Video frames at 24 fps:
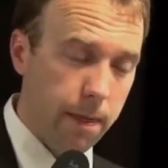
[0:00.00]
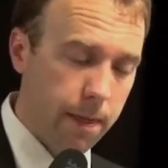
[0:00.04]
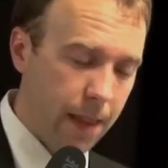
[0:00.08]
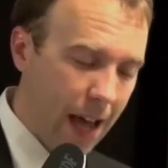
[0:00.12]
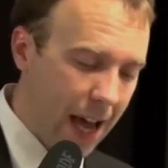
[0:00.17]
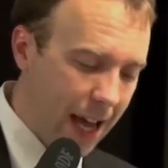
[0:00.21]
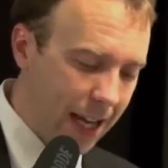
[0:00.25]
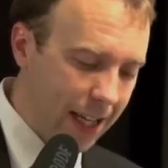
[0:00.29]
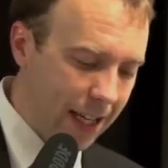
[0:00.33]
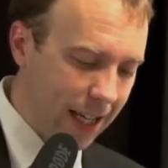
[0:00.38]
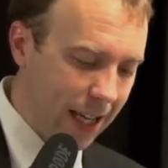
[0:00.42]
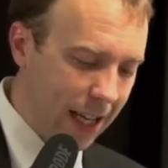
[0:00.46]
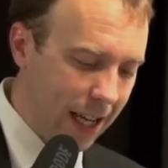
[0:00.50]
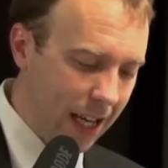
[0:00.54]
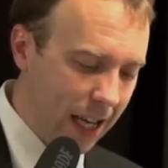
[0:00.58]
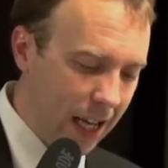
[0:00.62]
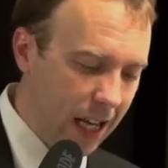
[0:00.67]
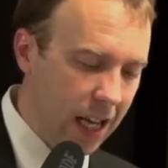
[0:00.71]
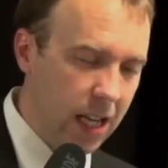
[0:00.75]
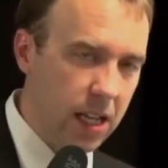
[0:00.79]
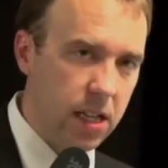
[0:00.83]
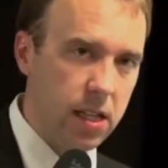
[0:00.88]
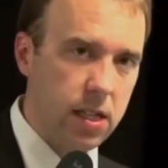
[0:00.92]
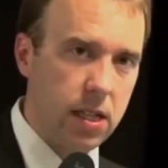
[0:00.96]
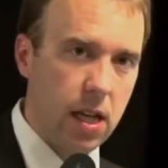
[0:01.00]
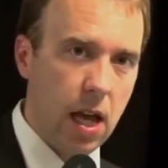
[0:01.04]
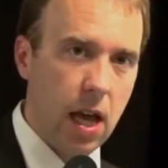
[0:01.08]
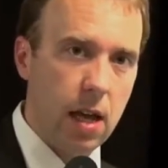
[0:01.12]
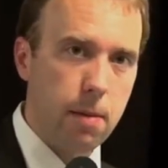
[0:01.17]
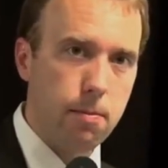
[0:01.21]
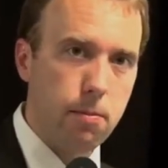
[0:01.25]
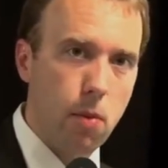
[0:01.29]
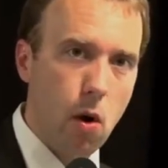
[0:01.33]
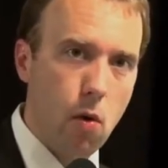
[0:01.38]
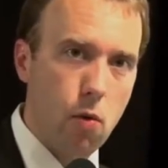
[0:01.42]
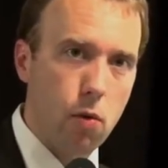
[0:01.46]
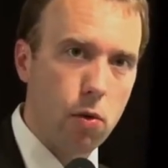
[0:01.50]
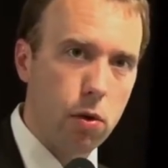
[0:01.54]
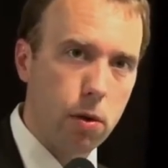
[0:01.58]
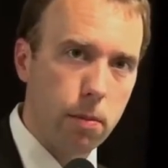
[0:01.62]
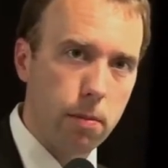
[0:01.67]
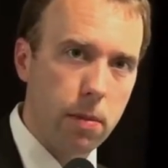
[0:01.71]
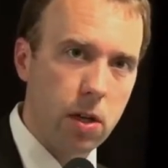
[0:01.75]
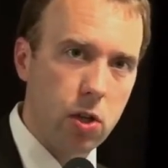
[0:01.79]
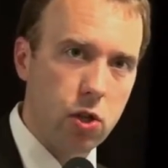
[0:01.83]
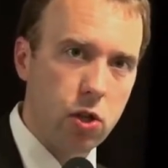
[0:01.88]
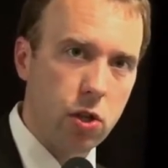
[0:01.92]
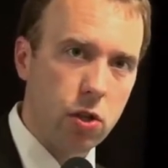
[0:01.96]
that is a moral
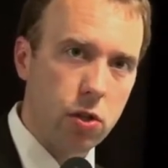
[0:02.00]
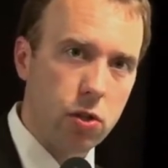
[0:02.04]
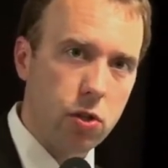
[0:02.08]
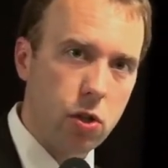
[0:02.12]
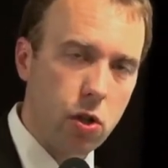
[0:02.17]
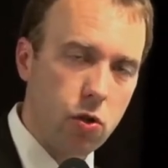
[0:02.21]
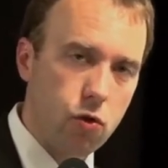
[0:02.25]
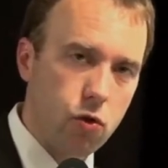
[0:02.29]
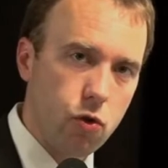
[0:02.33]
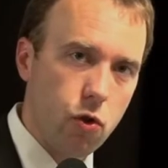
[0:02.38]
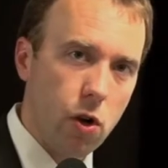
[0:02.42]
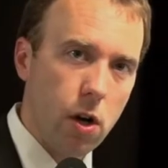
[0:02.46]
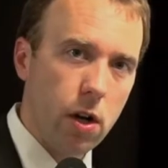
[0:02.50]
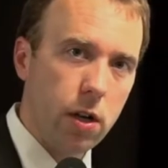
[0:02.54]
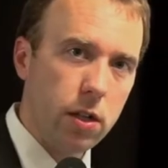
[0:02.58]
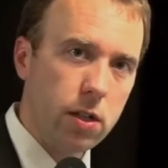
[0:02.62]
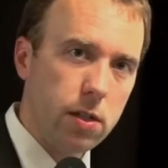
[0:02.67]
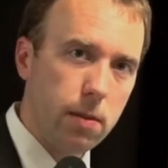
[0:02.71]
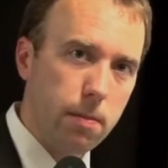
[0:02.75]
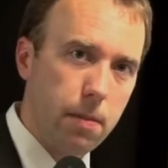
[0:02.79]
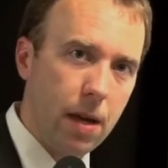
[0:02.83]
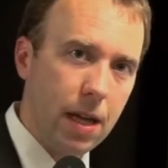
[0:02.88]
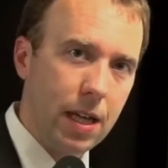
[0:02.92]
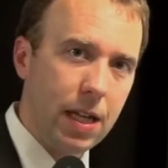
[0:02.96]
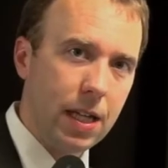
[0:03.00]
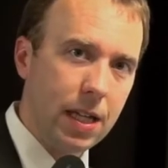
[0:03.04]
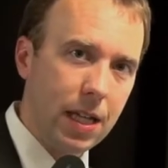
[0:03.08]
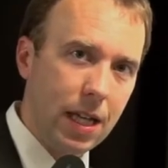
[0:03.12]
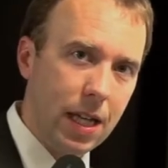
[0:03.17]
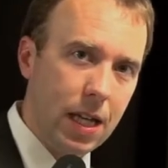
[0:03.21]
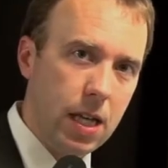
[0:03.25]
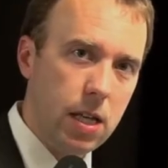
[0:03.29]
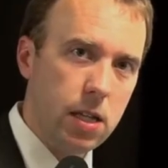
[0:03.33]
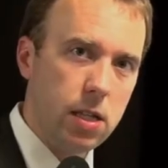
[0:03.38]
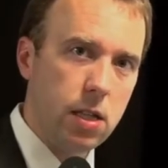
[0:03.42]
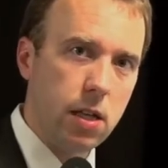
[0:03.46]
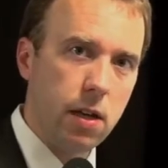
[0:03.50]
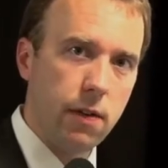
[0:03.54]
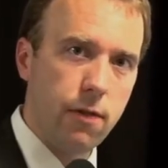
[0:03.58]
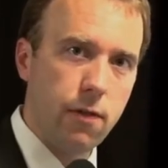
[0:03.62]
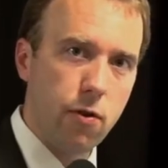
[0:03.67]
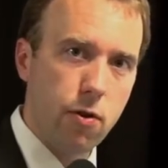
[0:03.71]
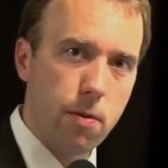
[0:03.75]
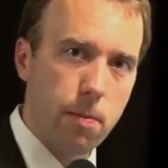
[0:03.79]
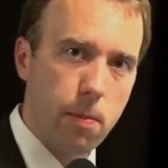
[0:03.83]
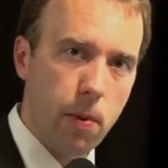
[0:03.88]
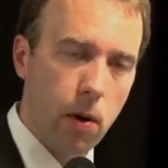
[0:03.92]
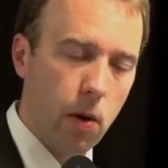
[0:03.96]
mission to try to make it easier
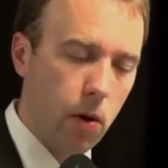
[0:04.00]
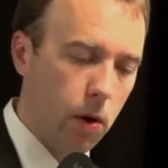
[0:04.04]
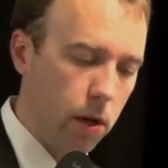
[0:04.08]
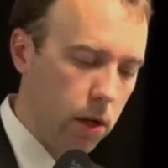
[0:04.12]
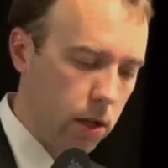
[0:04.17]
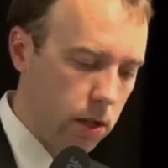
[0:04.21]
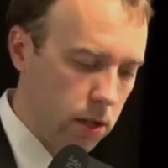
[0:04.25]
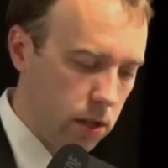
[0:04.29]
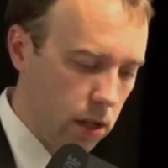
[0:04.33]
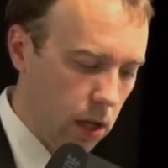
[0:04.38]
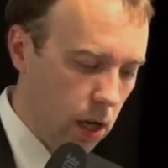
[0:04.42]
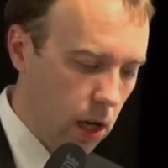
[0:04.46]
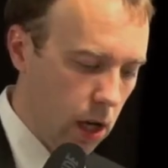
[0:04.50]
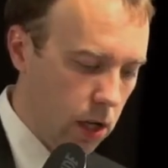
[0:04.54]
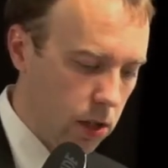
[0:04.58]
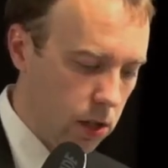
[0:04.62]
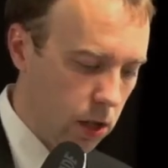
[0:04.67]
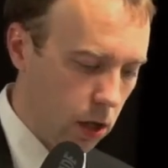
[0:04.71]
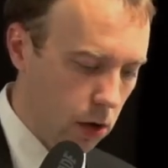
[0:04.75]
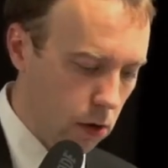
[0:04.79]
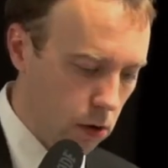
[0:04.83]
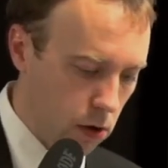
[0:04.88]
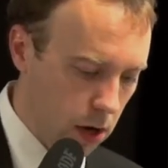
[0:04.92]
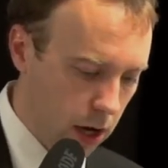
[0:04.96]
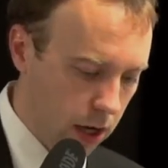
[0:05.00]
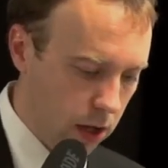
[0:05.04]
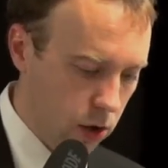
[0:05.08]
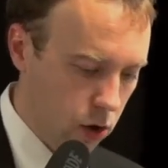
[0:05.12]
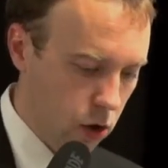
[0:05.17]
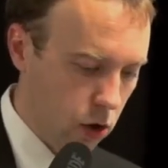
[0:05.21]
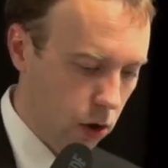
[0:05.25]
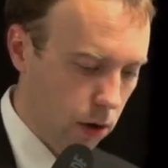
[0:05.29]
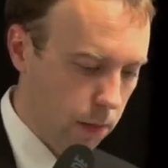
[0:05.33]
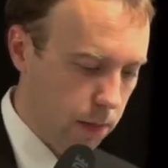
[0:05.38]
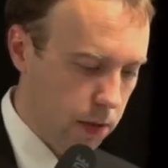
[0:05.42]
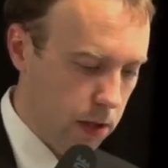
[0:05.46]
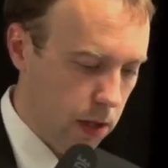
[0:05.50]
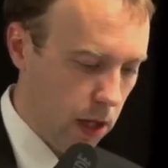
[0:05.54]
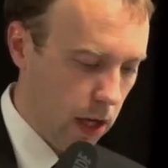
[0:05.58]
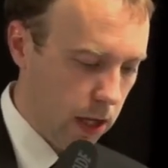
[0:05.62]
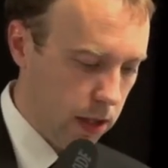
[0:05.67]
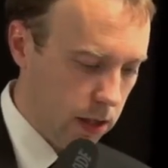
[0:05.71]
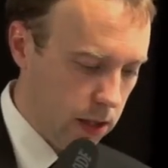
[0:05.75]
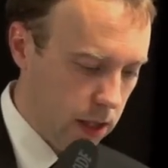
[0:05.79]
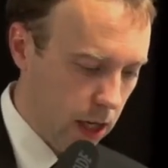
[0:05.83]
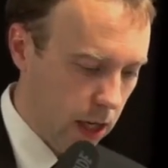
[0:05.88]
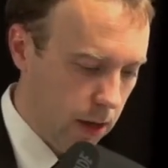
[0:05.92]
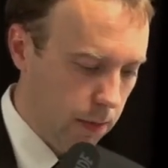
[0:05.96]
for employers to create jobs
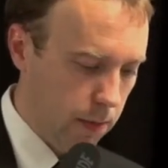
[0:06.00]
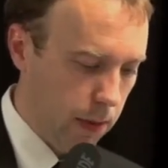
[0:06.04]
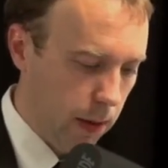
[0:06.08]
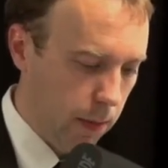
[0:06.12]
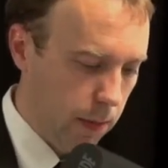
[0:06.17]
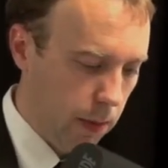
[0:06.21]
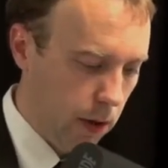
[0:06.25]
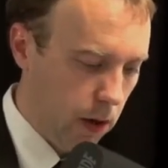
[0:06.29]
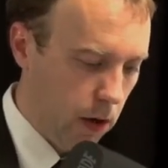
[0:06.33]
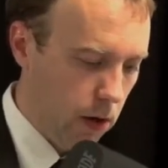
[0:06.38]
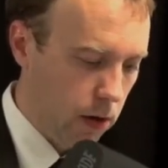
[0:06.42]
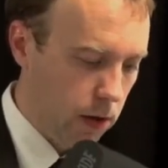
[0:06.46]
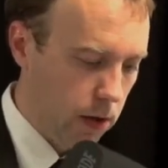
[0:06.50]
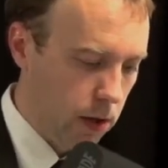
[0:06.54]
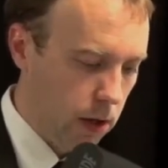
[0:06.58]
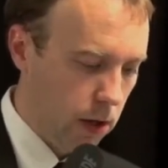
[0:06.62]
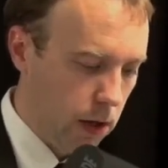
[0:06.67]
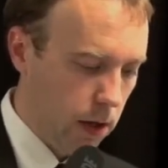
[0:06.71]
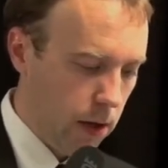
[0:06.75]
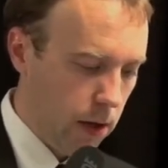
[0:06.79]
and take people on.